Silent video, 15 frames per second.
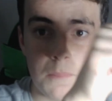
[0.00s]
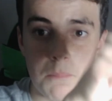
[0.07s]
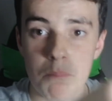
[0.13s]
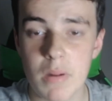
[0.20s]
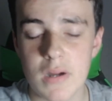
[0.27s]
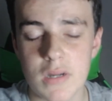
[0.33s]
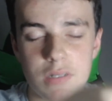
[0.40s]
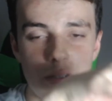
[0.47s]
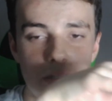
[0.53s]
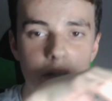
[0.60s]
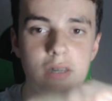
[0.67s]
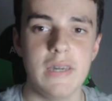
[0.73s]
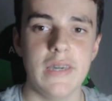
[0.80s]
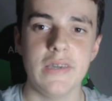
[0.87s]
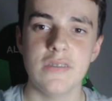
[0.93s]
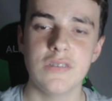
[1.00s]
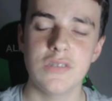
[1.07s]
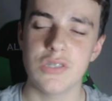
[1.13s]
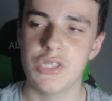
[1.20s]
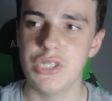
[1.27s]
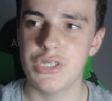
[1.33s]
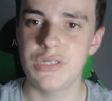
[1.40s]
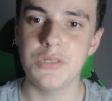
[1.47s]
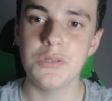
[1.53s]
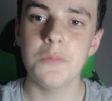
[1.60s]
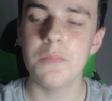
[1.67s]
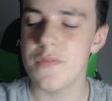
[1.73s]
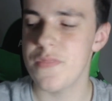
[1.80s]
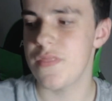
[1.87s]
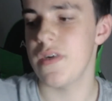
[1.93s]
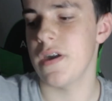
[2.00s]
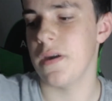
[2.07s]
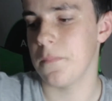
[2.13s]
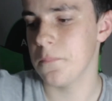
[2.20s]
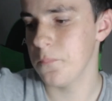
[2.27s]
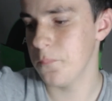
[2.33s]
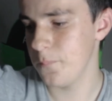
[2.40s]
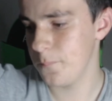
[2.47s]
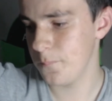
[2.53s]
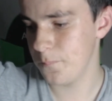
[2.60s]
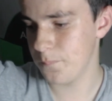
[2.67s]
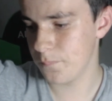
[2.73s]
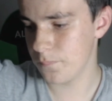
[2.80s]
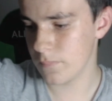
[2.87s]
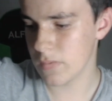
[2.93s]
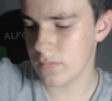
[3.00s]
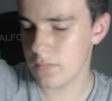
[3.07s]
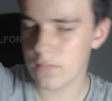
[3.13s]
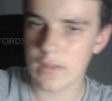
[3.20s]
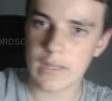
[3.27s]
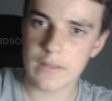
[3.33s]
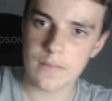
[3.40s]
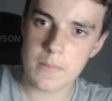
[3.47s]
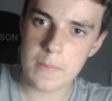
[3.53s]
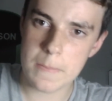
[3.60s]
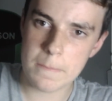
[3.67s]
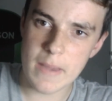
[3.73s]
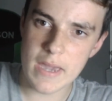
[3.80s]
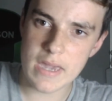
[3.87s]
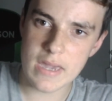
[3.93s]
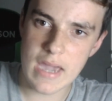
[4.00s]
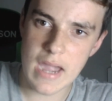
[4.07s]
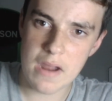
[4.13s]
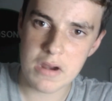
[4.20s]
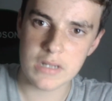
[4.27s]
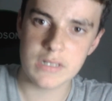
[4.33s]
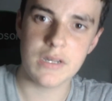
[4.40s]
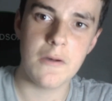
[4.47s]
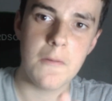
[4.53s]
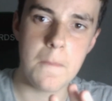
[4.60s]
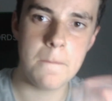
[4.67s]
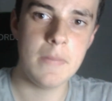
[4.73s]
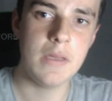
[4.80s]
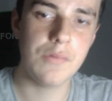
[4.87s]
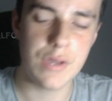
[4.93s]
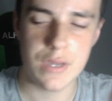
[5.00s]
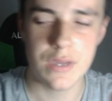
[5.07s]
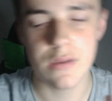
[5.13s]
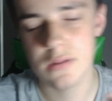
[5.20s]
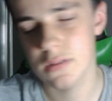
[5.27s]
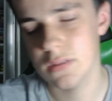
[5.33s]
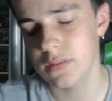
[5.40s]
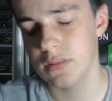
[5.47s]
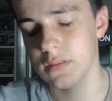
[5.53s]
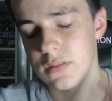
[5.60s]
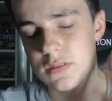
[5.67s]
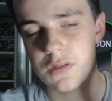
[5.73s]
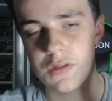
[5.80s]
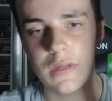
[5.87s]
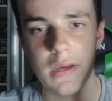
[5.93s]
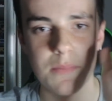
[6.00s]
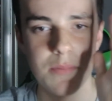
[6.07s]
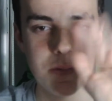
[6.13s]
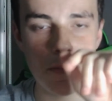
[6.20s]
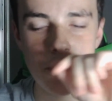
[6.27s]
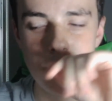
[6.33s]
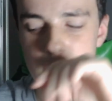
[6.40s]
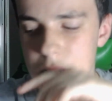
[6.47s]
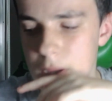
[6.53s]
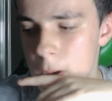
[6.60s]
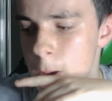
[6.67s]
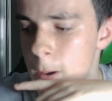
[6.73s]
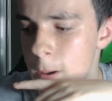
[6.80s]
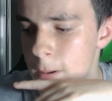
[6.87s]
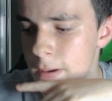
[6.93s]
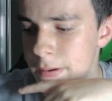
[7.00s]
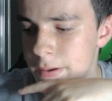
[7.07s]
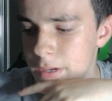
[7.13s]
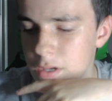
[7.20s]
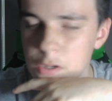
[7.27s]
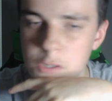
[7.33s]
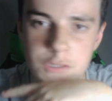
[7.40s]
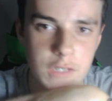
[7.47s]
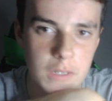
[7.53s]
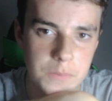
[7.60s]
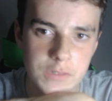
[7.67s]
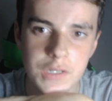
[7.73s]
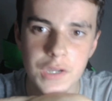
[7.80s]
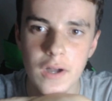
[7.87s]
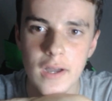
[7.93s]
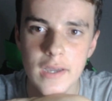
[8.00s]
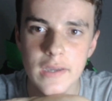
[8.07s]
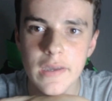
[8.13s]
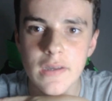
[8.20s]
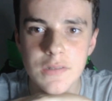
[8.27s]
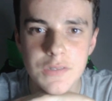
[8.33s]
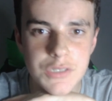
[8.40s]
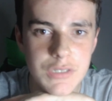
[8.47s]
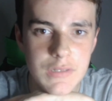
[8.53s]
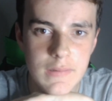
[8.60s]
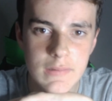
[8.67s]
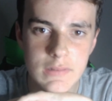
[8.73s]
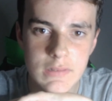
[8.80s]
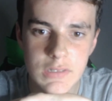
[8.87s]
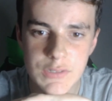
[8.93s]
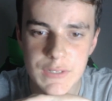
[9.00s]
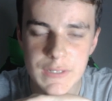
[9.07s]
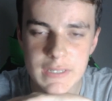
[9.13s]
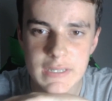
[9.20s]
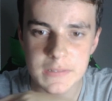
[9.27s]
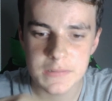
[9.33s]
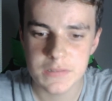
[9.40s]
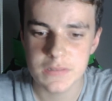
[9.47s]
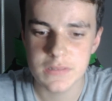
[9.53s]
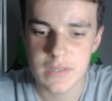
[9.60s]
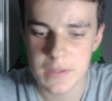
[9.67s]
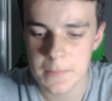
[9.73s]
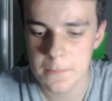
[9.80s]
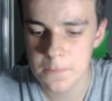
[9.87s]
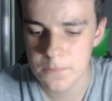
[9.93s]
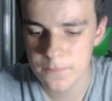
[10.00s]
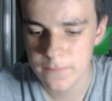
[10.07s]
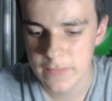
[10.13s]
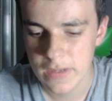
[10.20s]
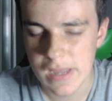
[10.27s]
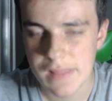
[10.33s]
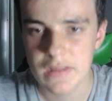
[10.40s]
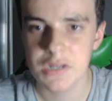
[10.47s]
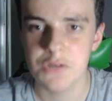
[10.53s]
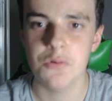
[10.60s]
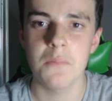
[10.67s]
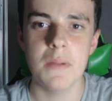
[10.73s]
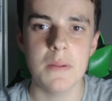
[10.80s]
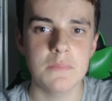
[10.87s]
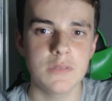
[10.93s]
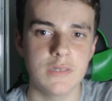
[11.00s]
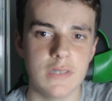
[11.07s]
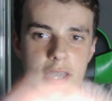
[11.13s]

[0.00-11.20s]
But here's the stupid thing. Like the main character, Millie, it's her name in the movie, goes up to Guy and she she kisses him and then he remembers